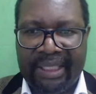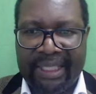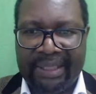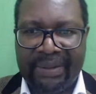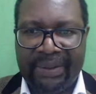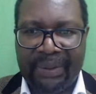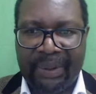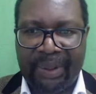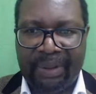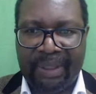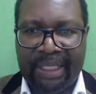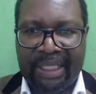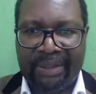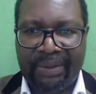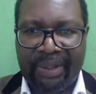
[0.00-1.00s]
Yeah, so
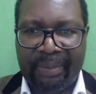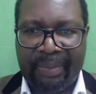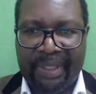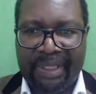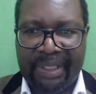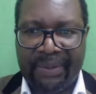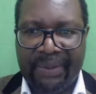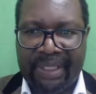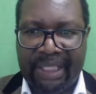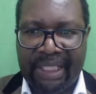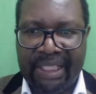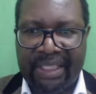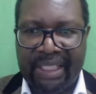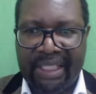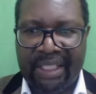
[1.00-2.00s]
to the person who's
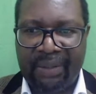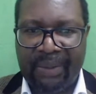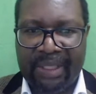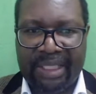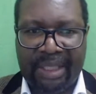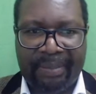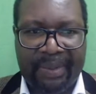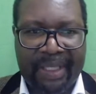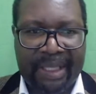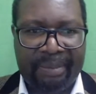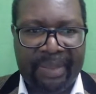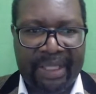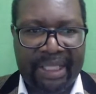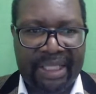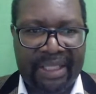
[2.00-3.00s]
saying, is that the WhatsApp
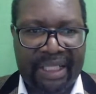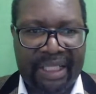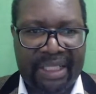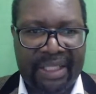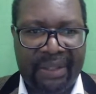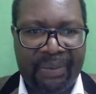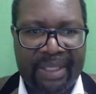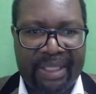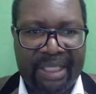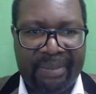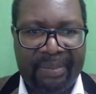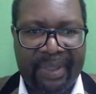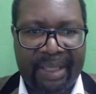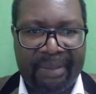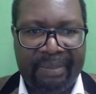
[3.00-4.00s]
number? Yes, that's the
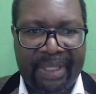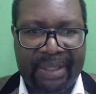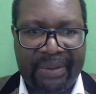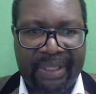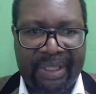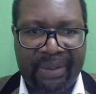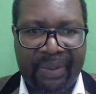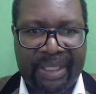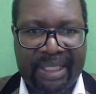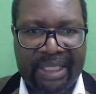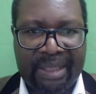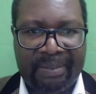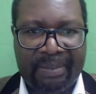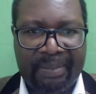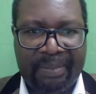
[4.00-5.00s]
WhatsApp number. You can
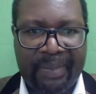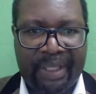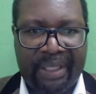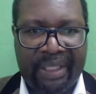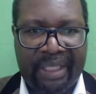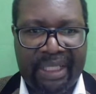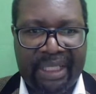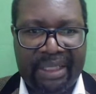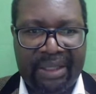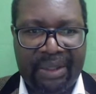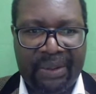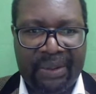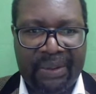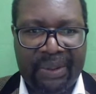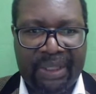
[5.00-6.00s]
WhatsApp me there,
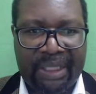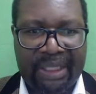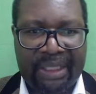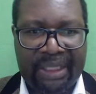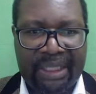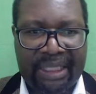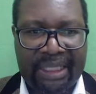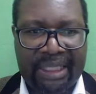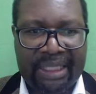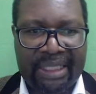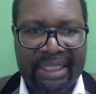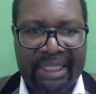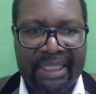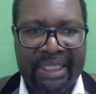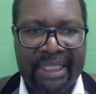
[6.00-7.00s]
or you can
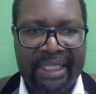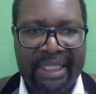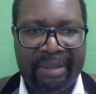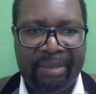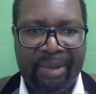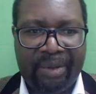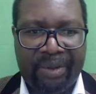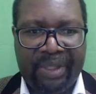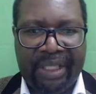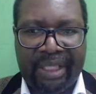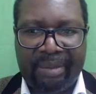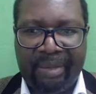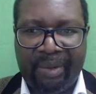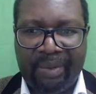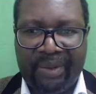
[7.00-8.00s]
send an email to the
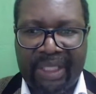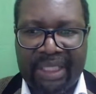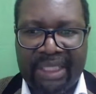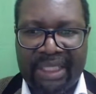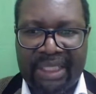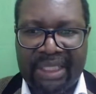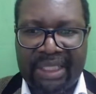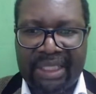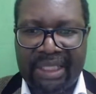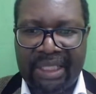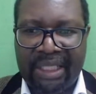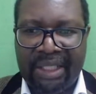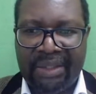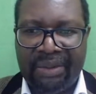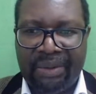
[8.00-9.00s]
email that is
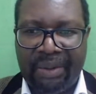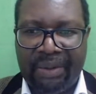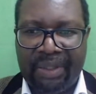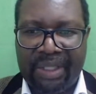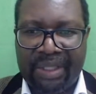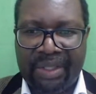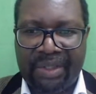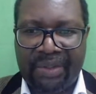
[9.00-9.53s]
on the